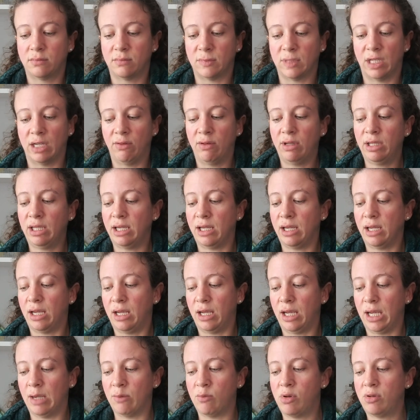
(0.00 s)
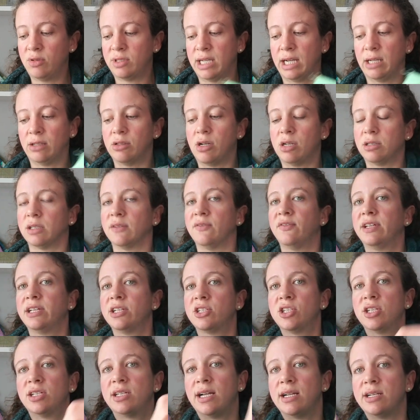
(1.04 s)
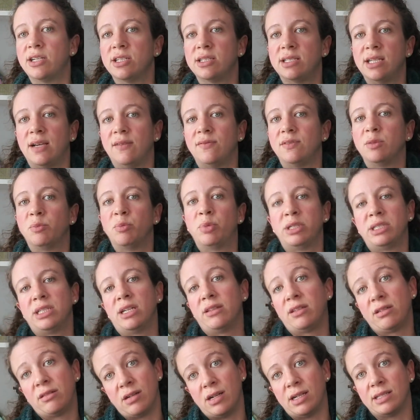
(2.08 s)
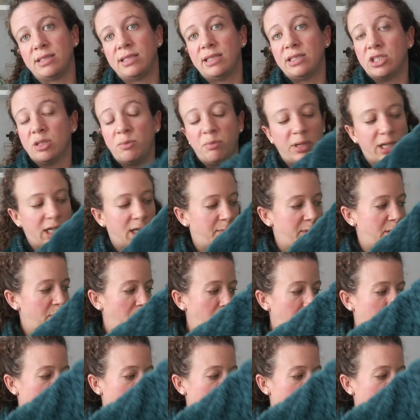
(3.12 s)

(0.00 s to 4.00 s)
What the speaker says: Really, it won't take long to finish it. I just have to put down the cross stitch and pick up the baby